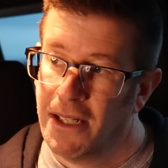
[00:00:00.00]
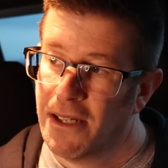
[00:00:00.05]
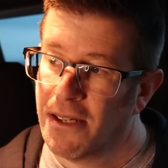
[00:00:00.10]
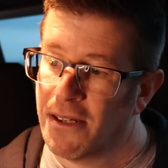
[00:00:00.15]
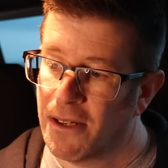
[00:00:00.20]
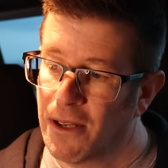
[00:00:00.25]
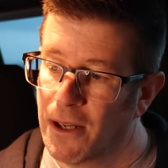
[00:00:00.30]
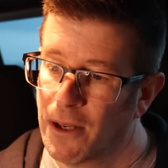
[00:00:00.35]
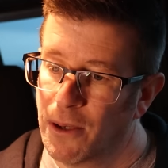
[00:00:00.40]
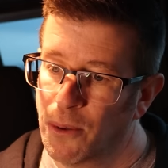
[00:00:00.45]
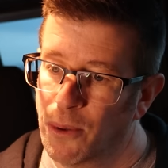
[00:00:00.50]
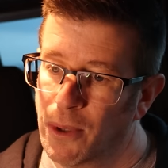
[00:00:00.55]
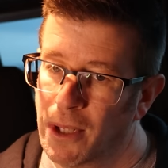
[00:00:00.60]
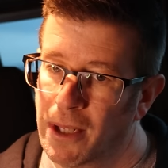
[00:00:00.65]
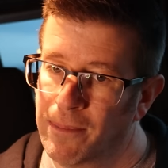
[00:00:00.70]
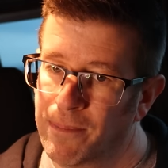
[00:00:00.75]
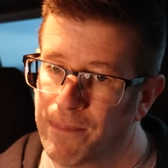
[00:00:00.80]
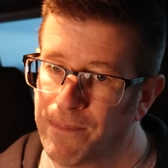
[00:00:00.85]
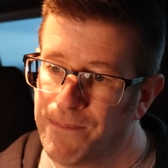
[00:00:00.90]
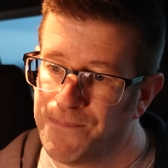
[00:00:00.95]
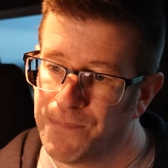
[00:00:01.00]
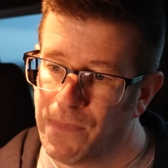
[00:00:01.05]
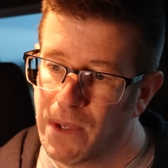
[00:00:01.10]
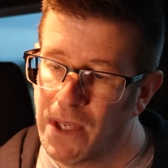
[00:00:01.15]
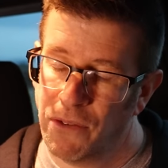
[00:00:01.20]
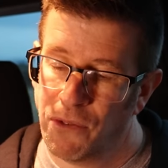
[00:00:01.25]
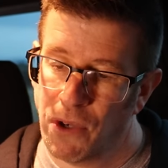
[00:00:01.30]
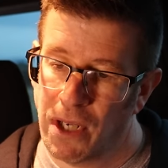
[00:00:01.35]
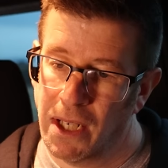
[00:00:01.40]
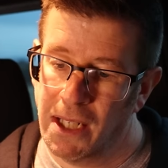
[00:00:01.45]
So
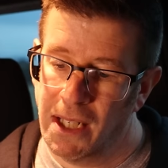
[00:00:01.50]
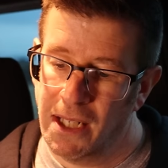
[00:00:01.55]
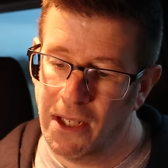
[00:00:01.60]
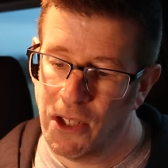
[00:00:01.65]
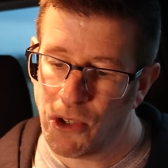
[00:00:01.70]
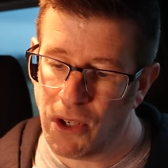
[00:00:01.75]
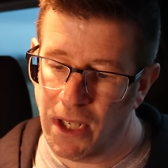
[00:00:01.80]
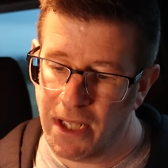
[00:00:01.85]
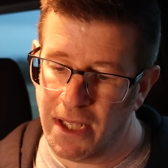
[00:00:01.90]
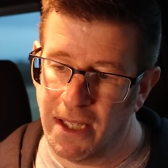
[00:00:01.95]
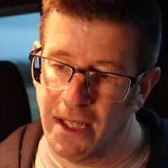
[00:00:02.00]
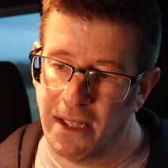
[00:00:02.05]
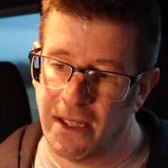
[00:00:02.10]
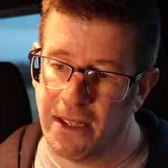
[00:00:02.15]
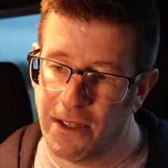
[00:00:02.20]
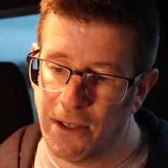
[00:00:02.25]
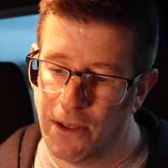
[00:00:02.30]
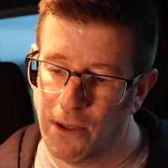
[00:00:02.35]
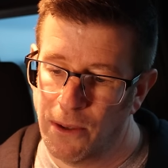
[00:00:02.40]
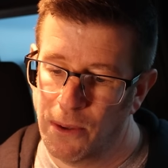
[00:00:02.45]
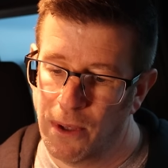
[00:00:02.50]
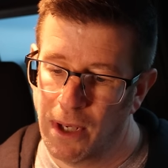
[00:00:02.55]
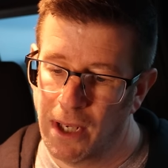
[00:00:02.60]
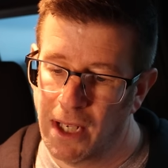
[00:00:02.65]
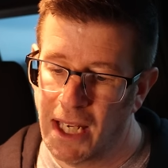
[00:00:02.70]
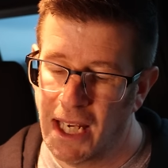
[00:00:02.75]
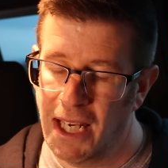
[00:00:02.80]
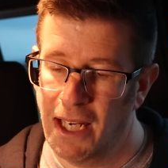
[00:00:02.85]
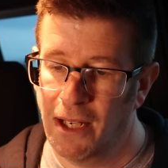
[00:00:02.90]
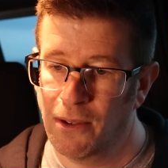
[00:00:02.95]
be really interested
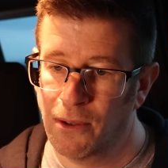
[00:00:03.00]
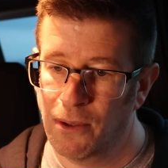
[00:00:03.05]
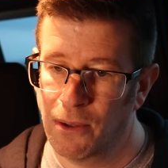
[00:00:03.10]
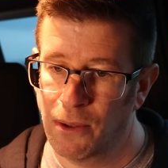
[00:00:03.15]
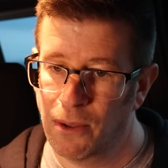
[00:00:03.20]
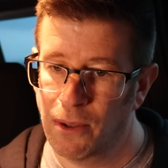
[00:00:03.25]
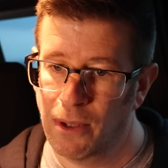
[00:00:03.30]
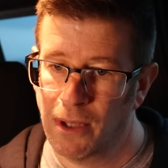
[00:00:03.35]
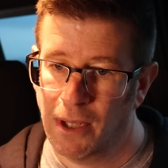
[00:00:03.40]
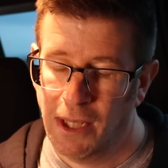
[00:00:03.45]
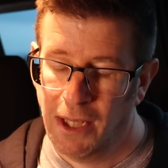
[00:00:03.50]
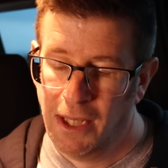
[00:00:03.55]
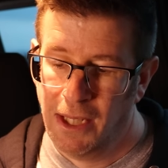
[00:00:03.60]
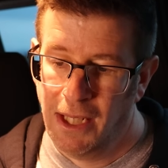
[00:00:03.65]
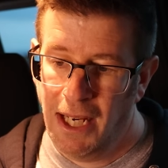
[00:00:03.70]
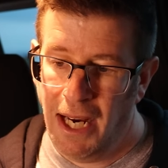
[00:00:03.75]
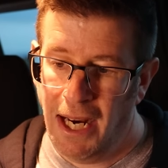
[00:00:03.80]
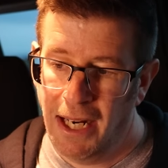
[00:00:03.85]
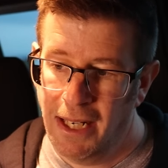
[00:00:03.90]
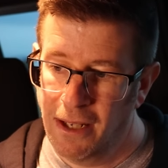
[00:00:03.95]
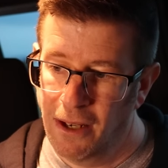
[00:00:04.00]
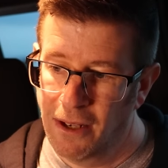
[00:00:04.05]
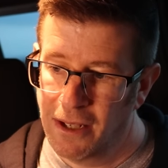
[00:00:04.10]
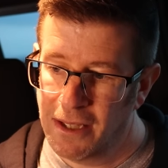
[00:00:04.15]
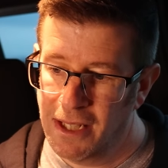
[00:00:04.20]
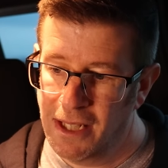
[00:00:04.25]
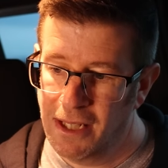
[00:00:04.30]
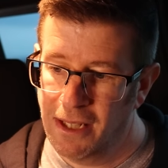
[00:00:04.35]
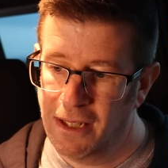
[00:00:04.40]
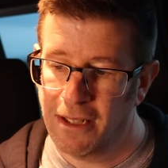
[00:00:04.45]
to hear or any
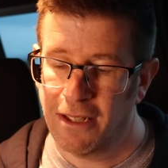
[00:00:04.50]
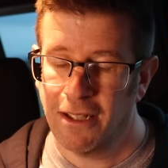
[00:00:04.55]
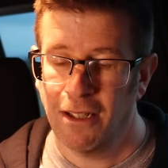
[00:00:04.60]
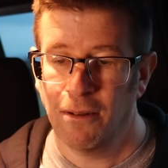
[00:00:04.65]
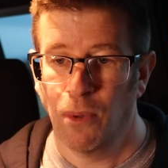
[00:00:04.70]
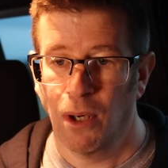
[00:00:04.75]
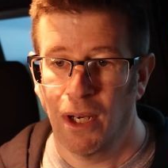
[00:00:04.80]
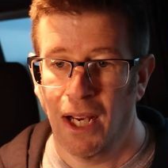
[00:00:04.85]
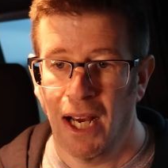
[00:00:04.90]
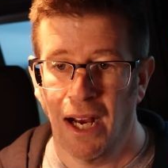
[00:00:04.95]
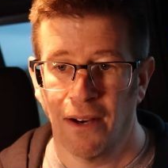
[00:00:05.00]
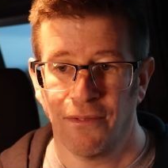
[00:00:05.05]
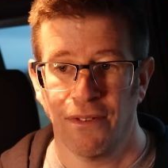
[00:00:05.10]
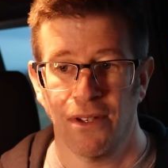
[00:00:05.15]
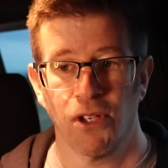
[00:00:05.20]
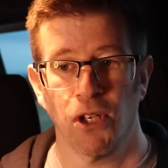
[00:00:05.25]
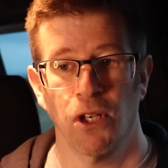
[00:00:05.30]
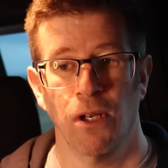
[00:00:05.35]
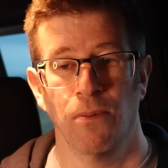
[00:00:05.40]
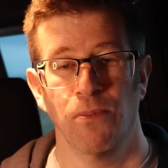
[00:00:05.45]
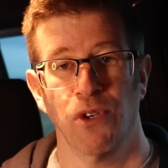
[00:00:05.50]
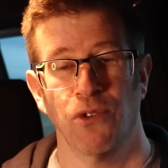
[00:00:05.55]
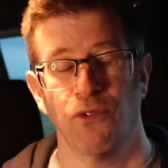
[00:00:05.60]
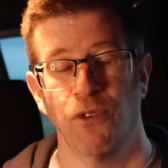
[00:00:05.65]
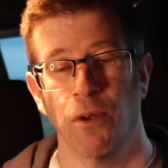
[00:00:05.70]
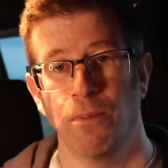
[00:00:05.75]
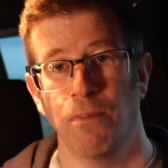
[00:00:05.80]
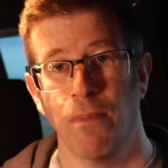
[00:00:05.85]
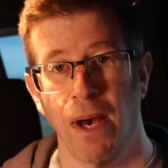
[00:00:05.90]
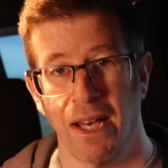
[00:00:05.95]
ideas you might have in terms
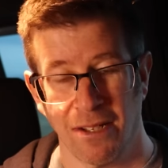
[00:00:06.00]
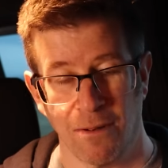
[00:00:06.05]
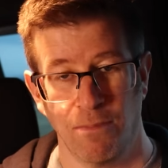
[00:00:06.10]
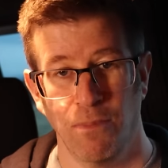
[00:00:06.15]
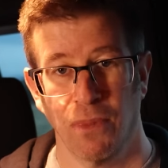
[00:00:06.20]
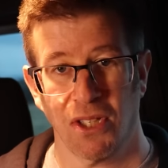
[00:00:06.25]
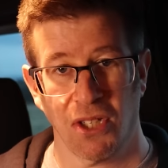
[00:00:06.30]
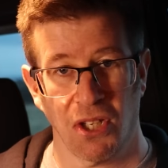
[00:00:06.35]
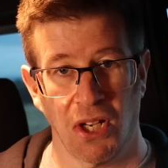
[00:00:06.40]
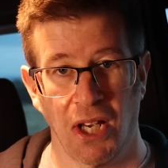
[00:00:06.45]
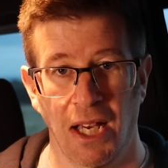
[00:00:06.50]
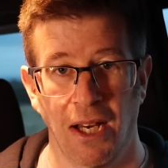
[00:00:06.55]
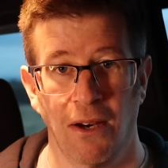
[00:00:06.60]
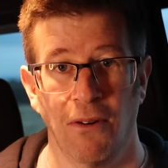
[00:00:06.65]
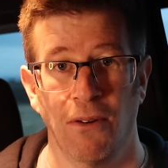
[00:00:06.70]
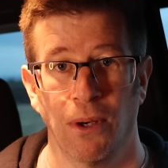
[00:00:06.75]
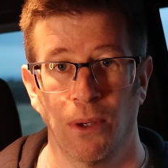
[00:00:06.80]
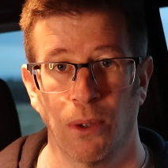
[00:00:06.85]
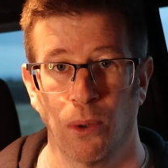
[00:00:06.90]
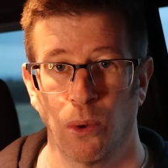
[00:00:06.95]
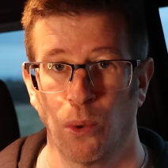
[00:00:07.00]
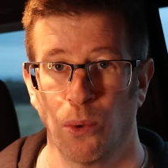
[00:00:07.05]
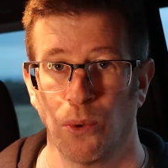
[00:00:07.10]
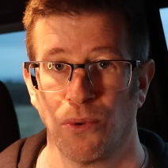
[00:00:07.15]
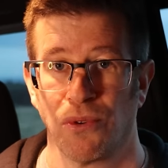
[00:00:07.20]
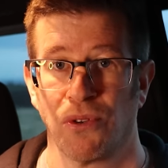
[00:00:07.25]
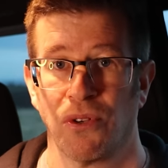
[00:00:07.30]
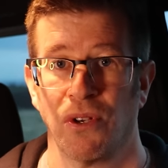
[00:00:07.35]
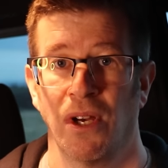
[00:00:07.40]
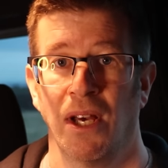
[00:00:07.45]
of the best
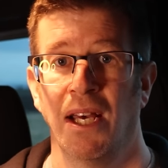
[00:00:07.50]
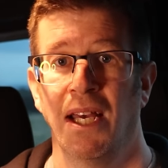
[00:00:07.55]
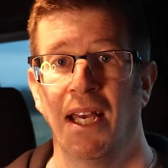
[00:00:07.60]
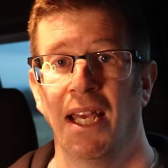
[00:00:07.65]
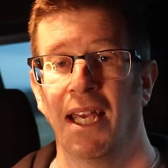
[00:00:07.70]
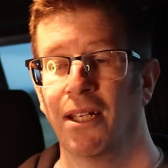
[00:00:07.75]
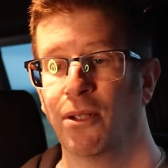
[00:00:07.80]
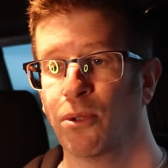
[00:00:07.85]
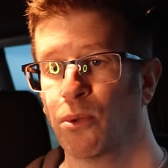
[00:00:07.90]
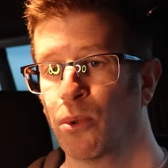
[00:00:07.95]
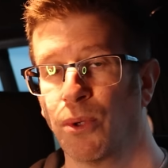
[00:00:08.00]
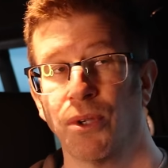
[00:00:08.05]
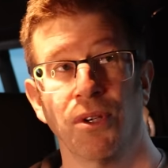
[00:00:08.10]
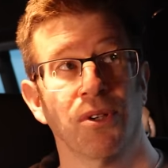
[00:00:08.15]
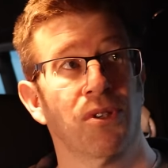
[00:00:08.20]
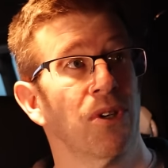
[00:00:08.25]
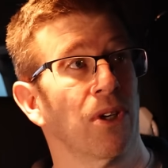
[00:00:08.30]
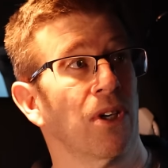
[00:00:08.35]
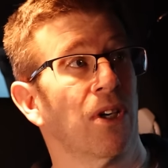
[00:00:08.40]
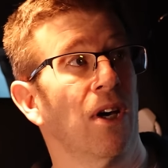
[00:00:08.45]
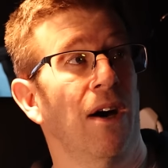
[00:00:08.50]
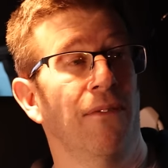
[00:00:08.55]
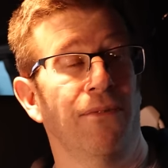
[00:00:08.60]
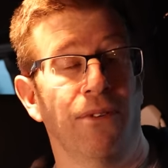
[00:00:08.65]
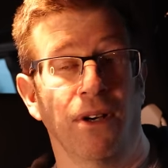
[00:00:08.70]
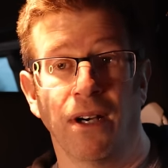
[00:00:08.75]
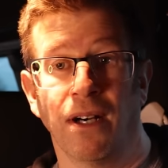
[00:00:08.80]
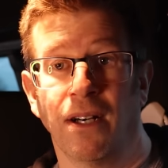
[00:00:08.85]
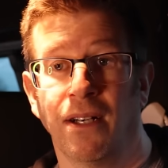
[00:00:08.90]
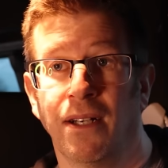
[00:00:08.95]
materials in order to
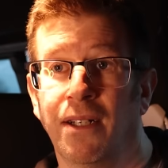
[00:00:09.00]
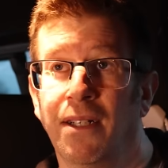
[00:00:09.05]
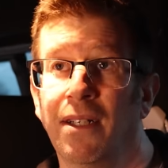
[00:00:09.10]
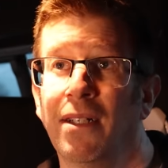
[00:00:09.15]
cover